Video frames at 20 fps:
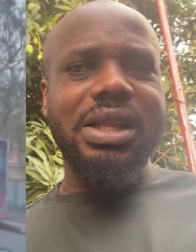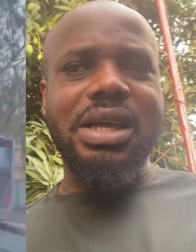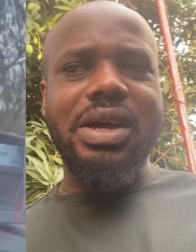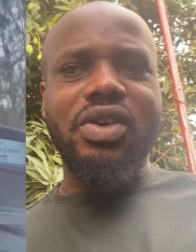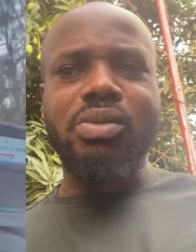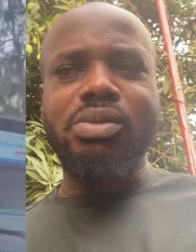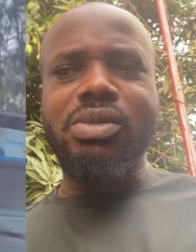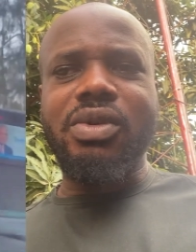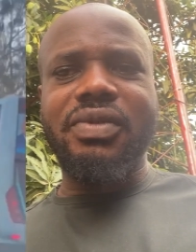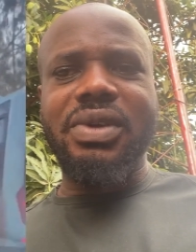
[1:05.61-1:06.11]

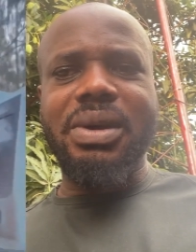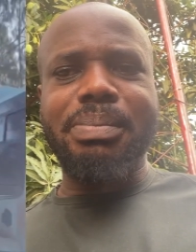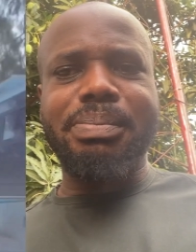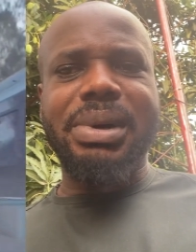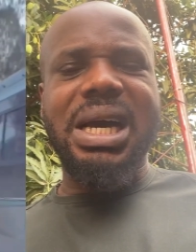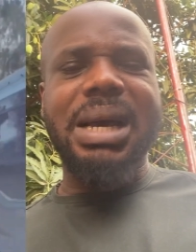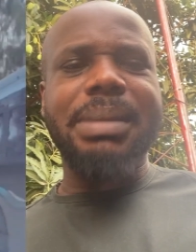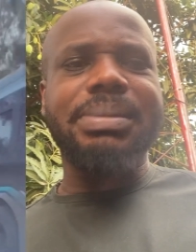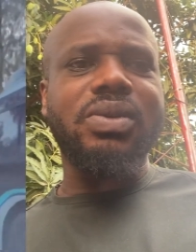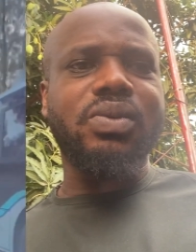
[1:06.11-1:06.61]
removing
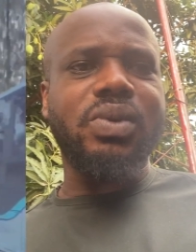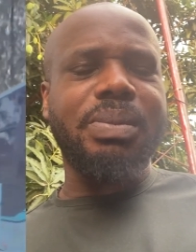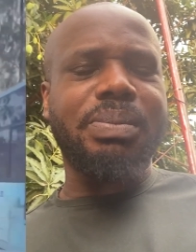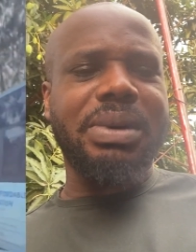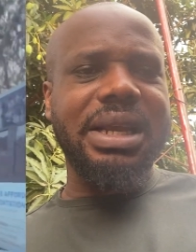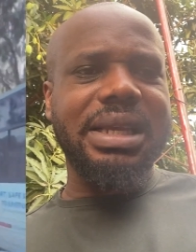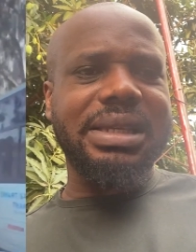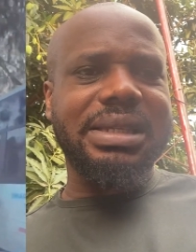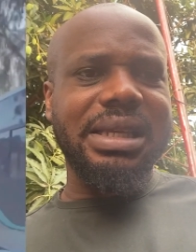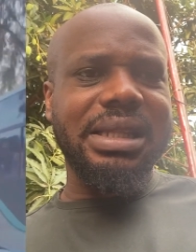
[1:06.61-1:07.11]
pipes and
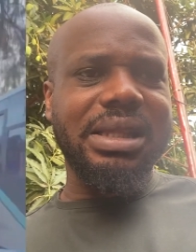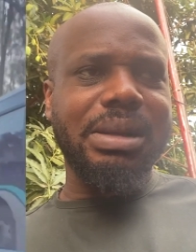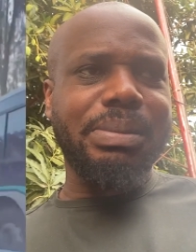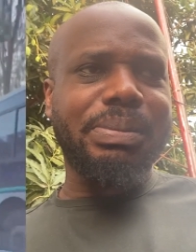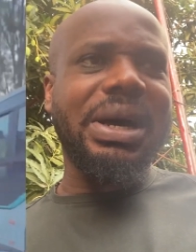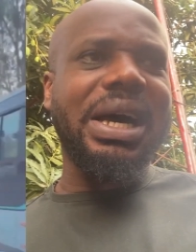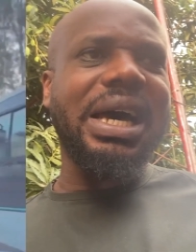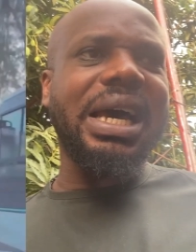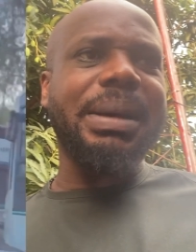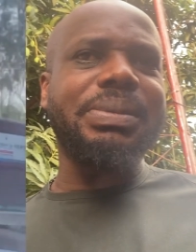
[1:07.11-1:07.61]
replacing the
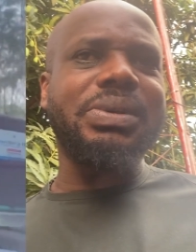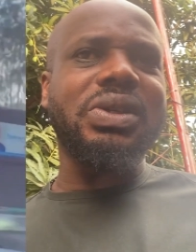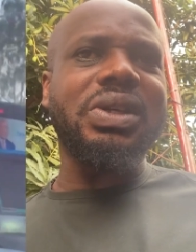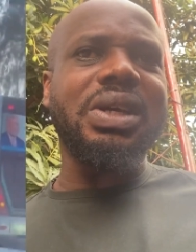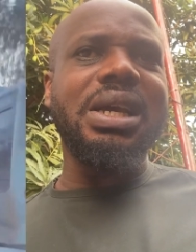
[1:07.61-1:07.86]
pipes.